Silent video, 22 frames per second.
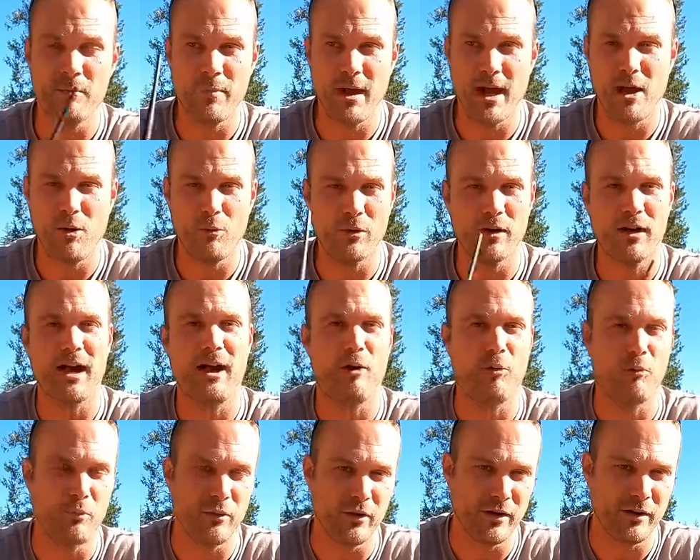power
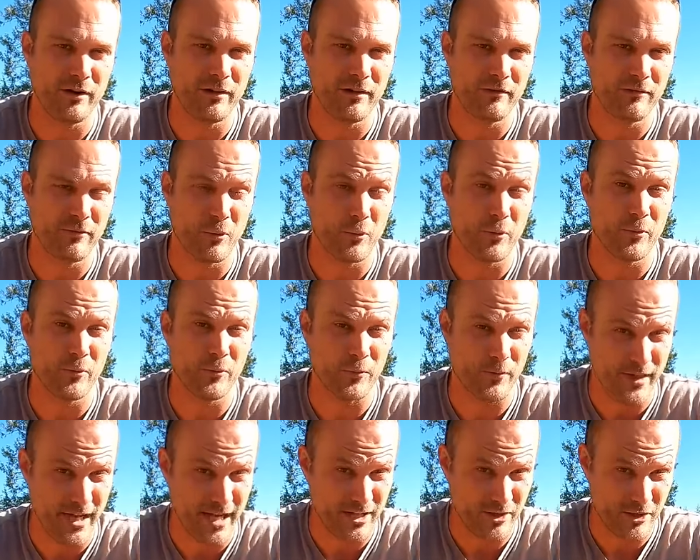output
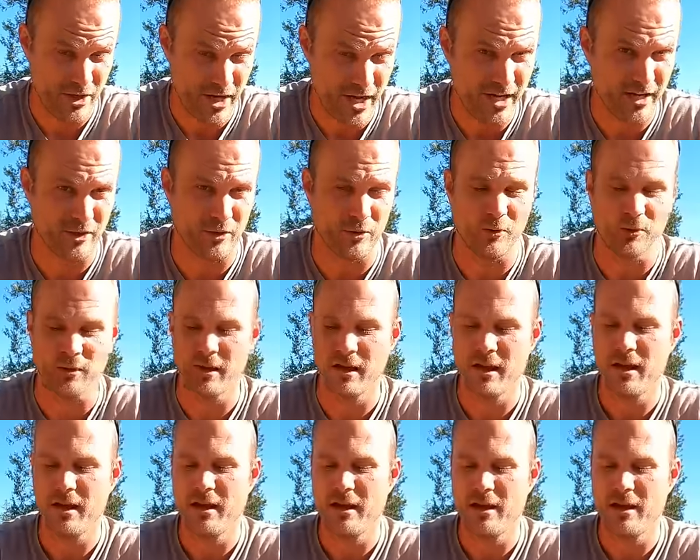for that channel,